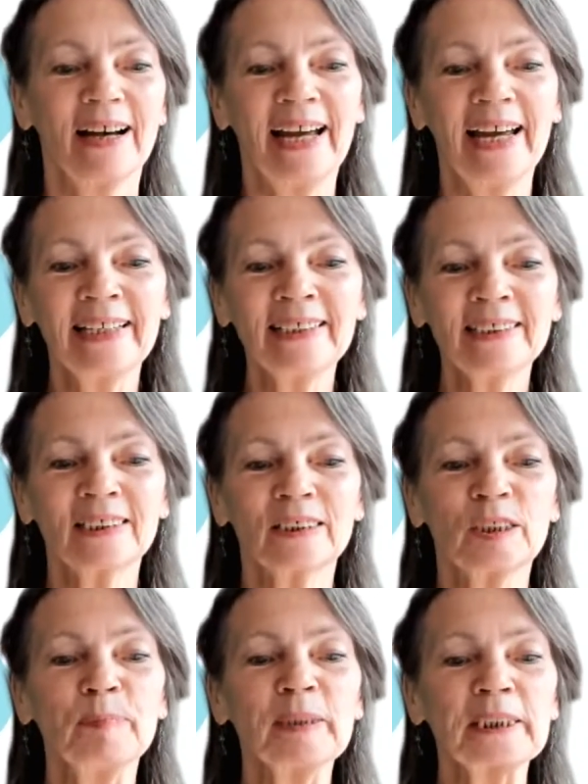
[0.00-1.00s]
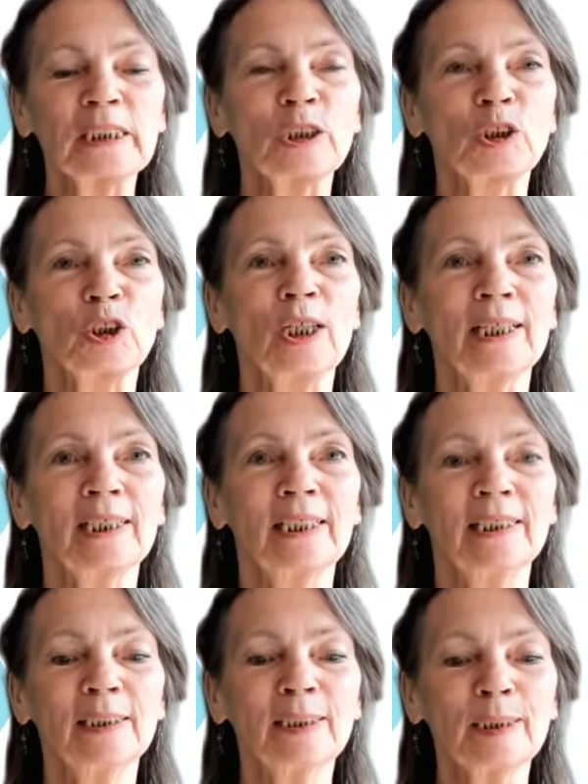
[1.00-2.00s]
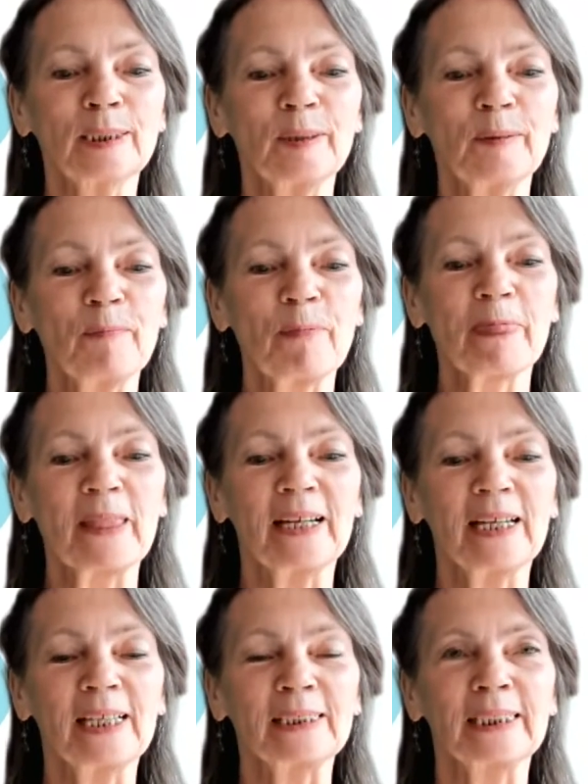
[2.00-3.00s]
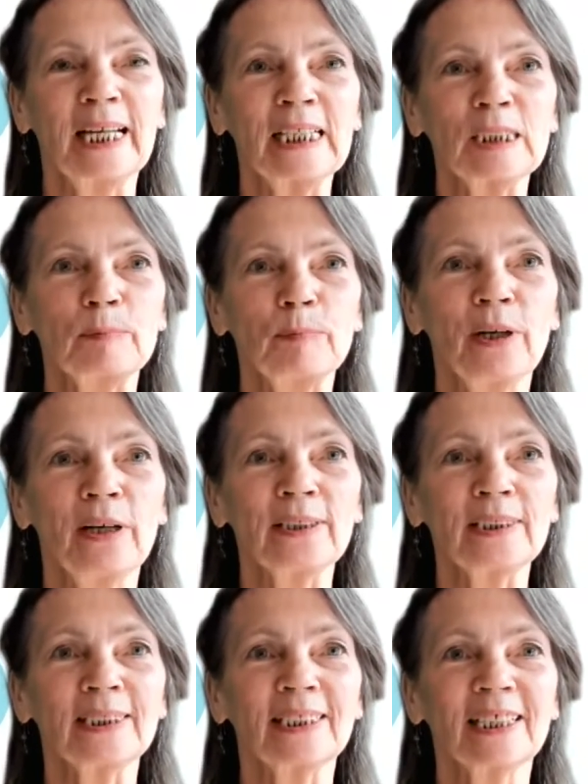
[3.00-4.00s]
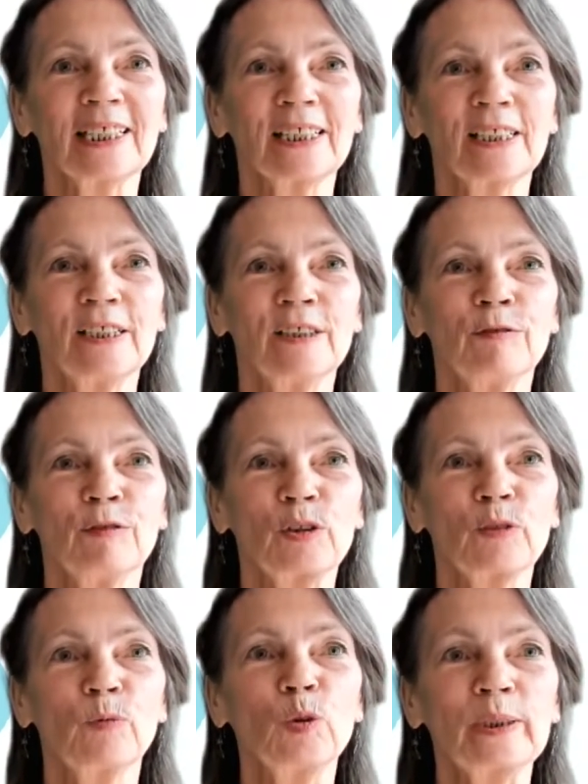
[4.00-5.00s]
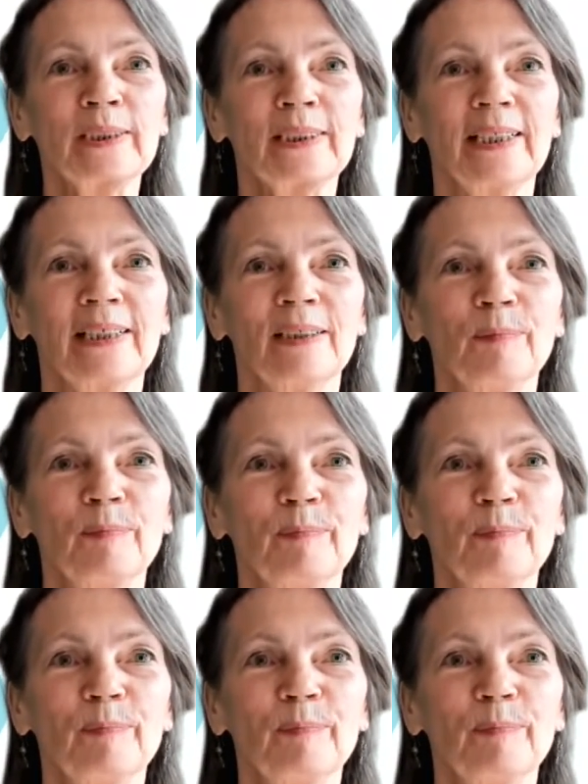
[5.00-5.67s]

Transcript: And Dimitris Tsolakidis as an expert for the Wu-Stil.